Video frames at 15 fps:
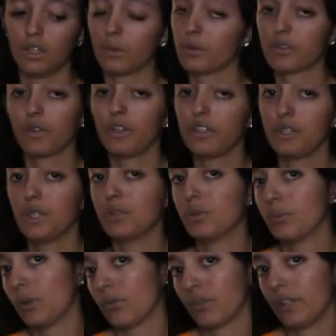There was only two of
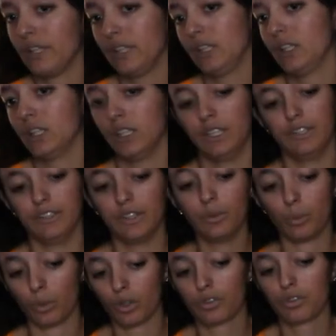them that really
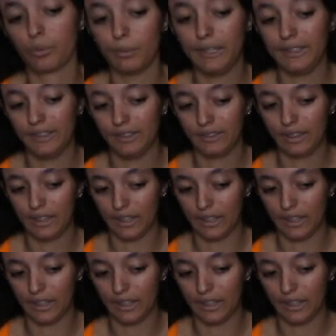didn't work for me